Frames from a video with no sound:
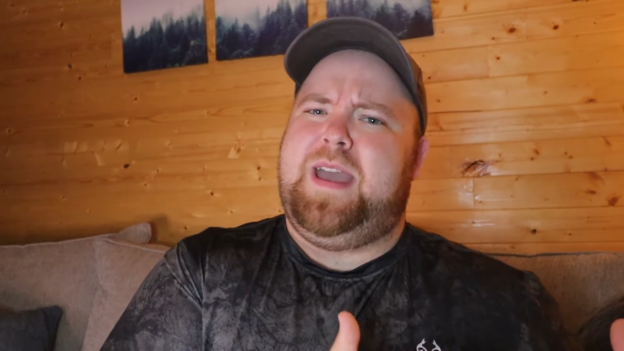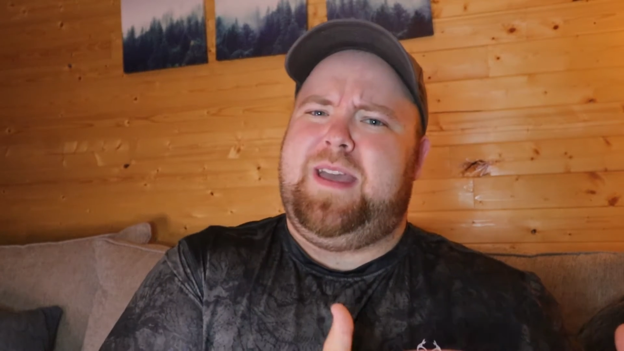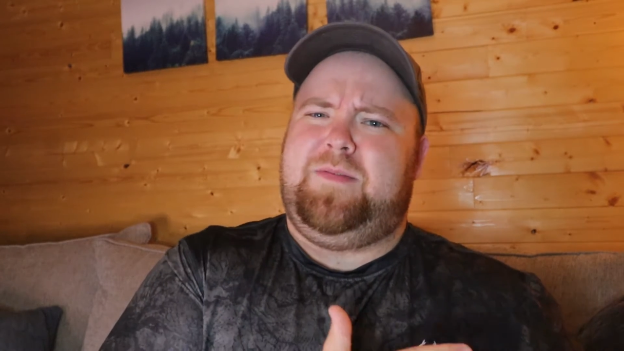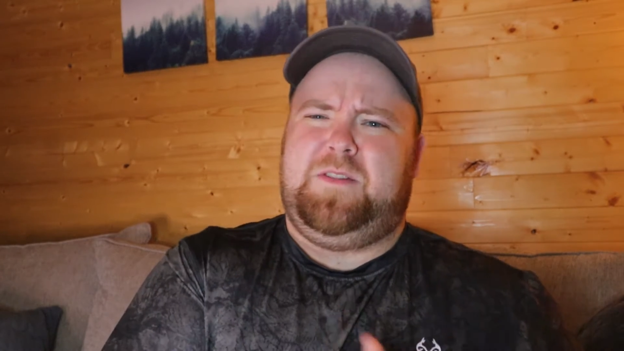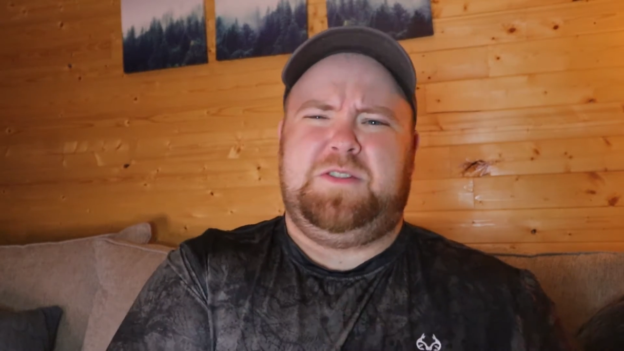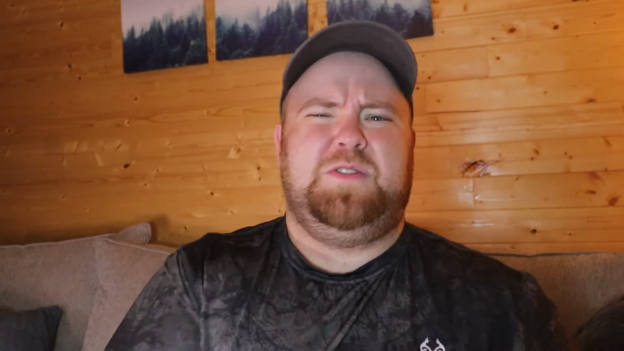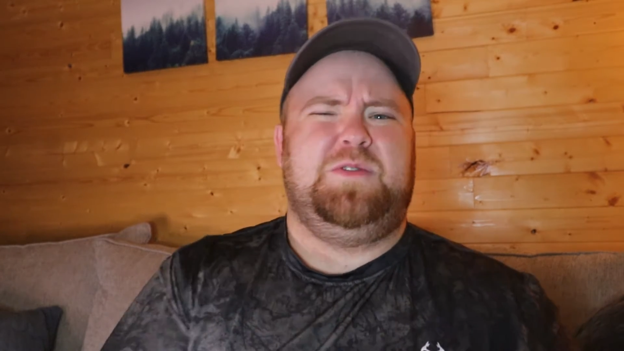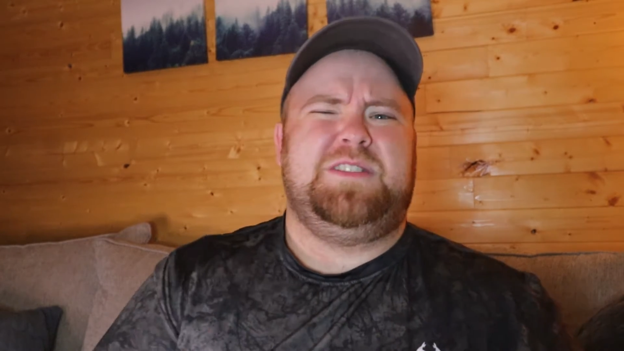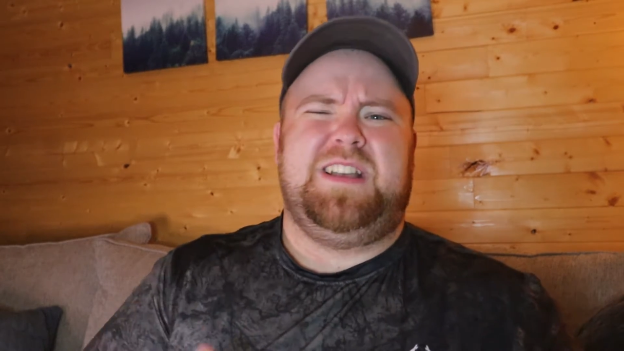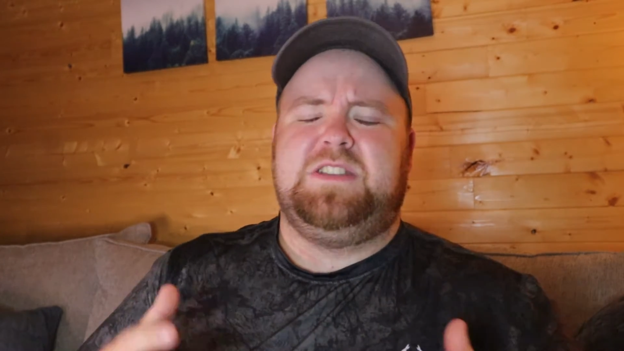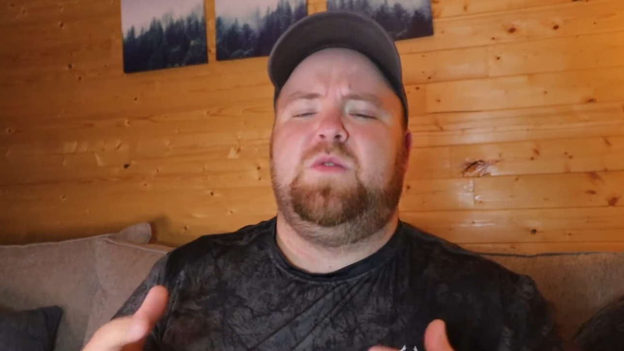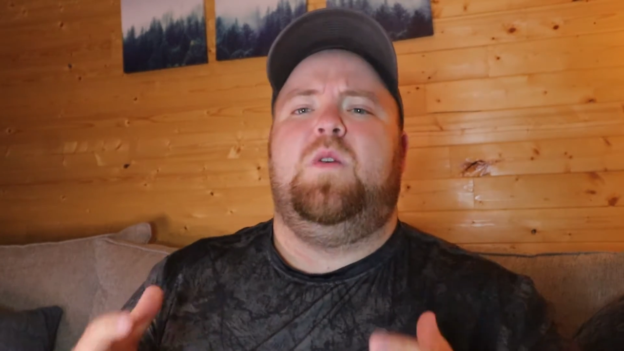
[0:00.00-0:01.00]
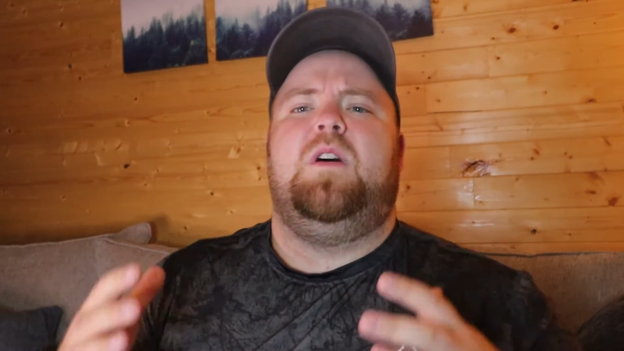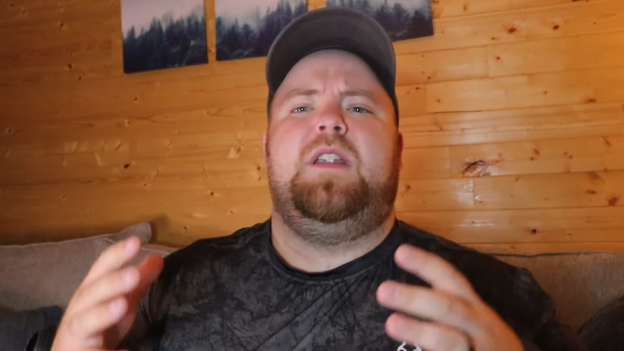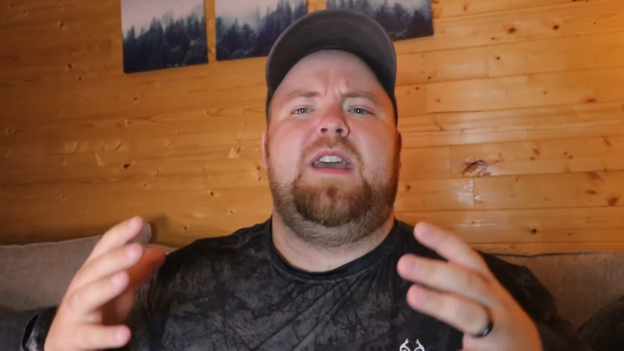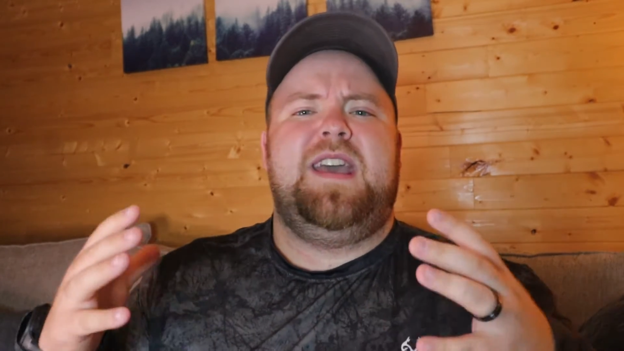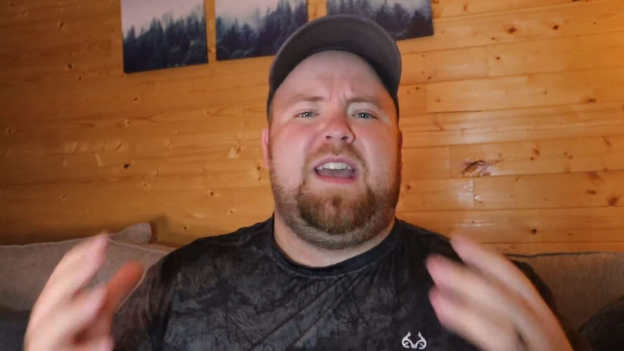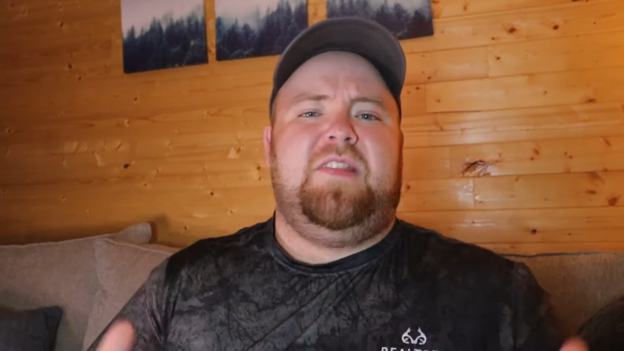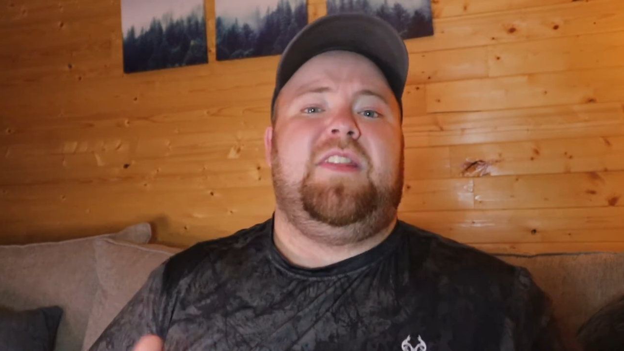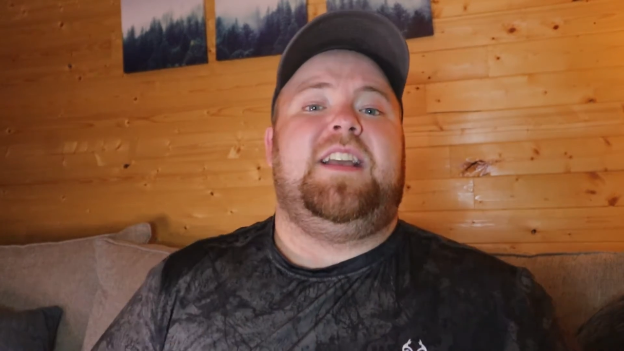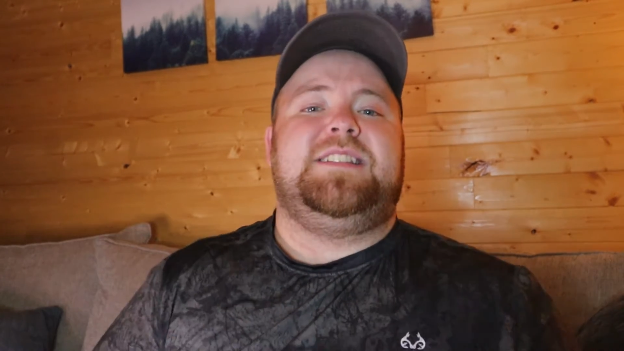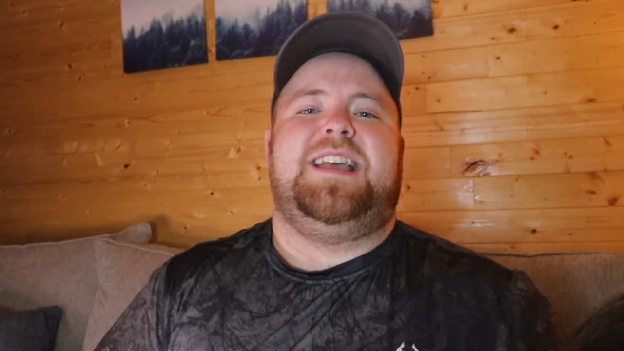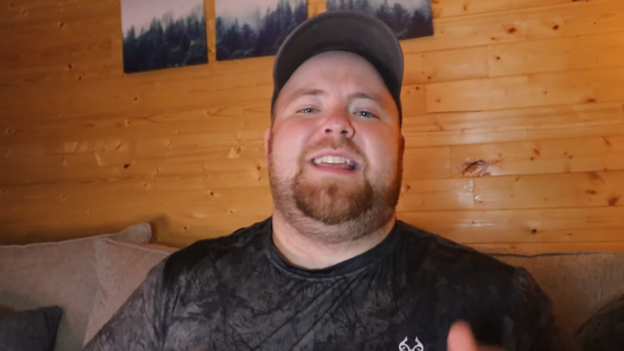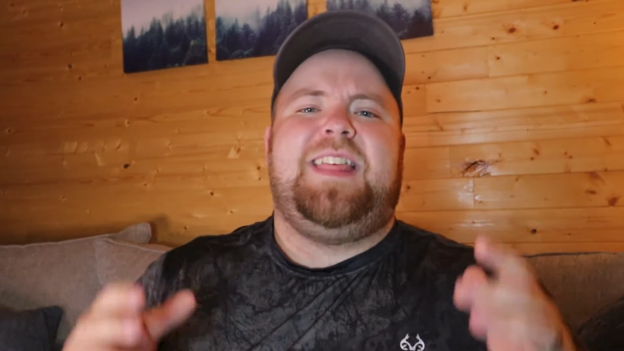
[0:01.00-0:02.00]
and the Suicide Squad and
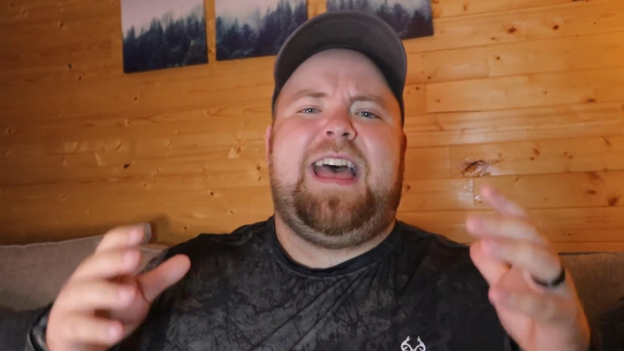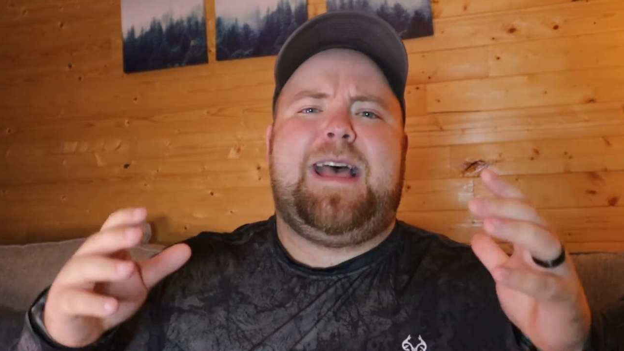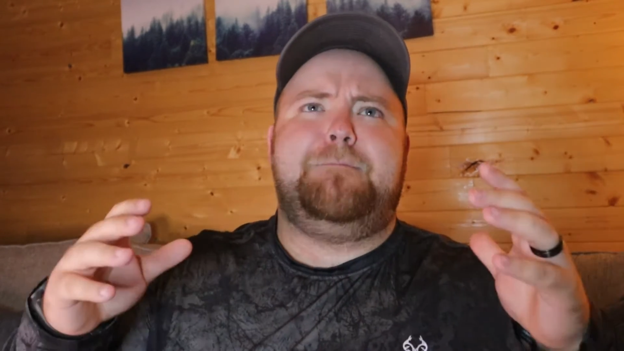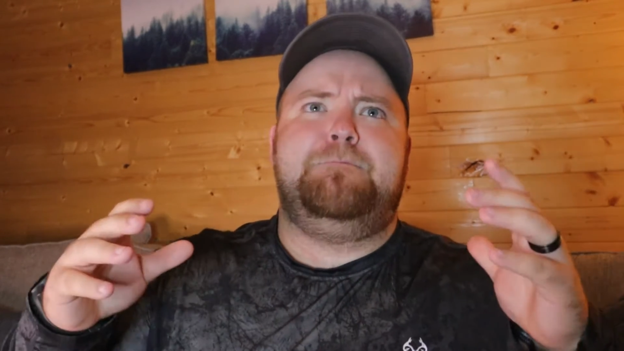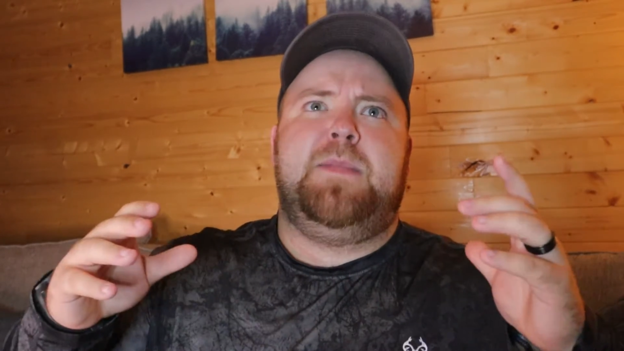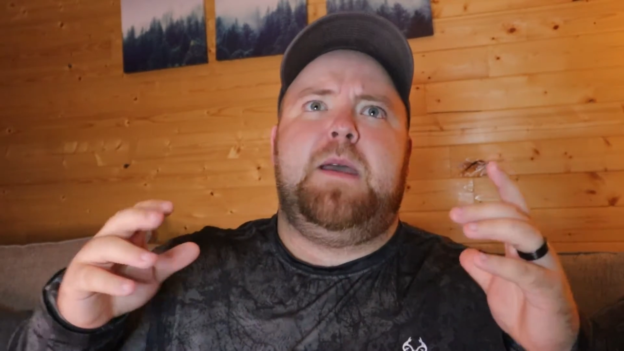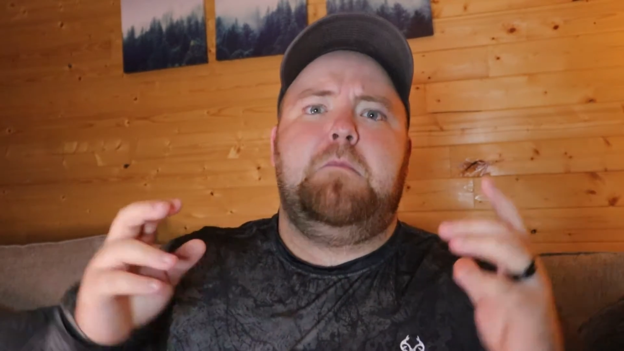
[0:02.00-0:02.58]
things like that.